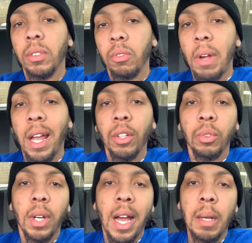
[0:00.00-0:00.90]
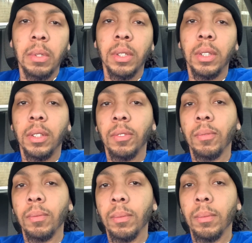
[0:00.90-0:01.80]
riding through the ops hood,
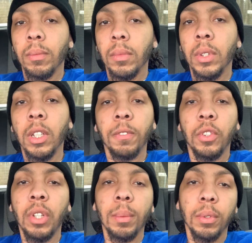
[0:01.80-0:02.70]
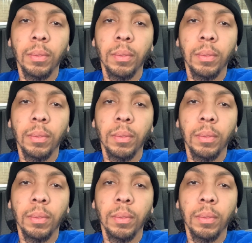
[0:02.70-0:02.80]
looking for trouble